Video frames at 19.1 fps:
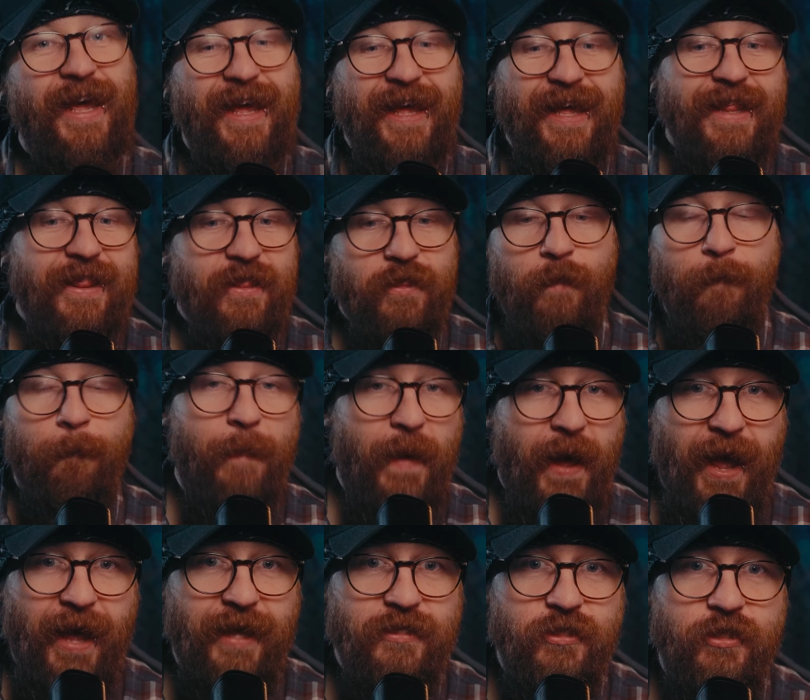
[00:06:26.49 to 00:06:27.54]
In the
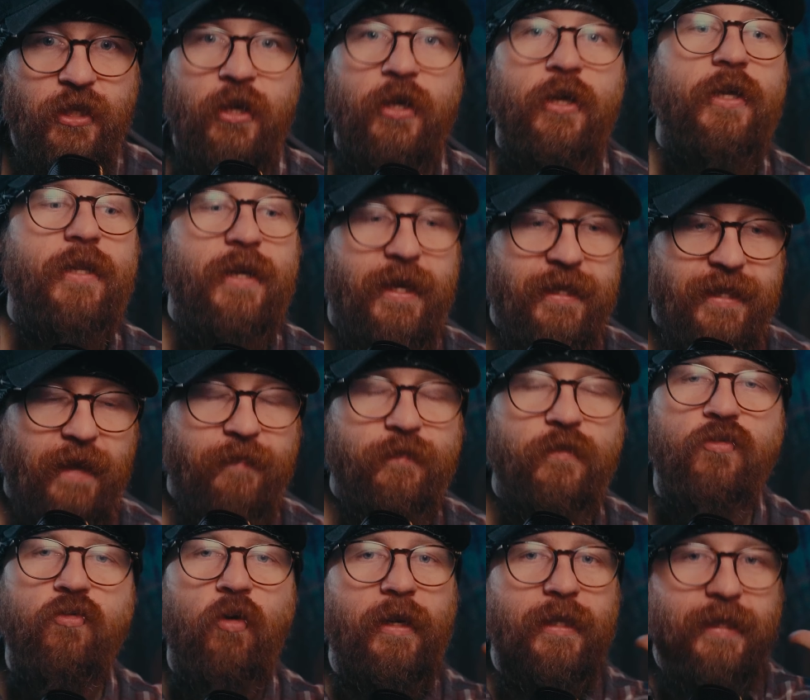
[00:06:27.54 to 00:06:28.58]
past, you'd either have to
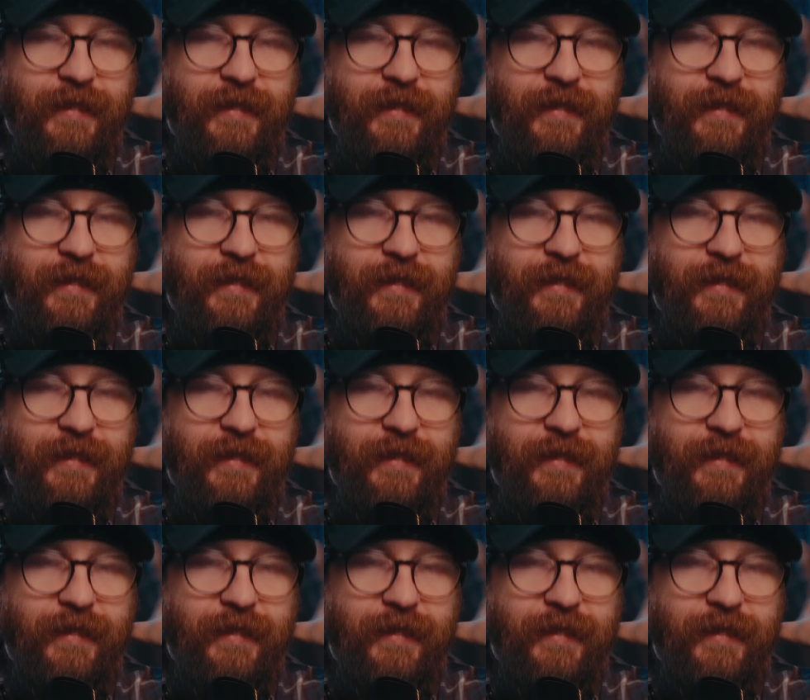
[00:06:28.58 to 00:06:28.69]
try and